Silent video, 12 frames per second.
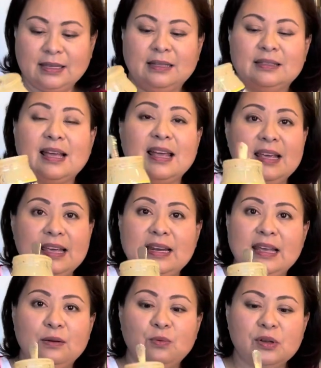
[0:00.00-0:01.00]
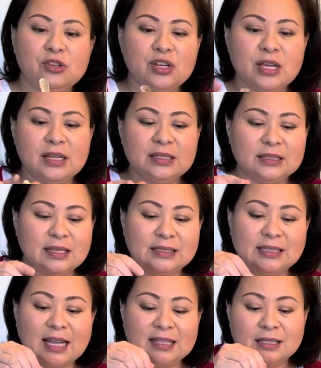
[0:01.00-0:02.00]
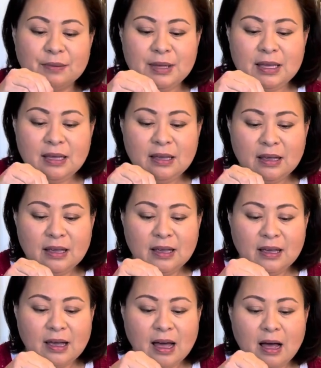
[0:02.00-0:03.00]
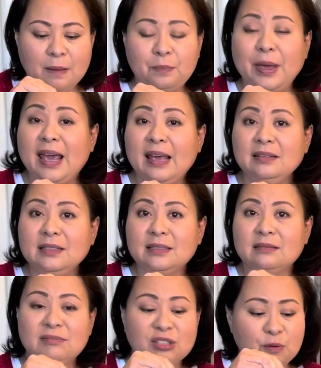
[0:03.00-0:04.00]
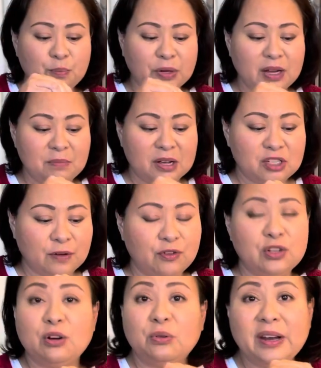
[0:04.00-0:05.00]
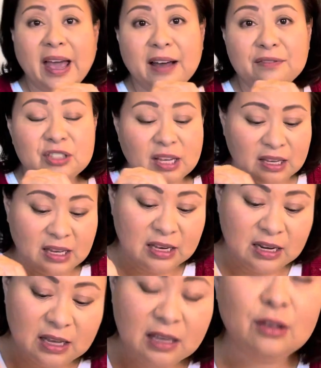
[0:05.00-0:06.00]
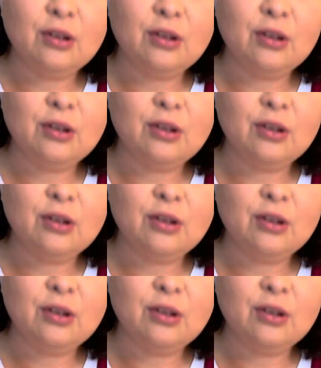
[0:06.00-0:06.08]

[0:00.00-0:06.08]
tahini, which is a sesame paste. So pretty much if you don't have tahini, you can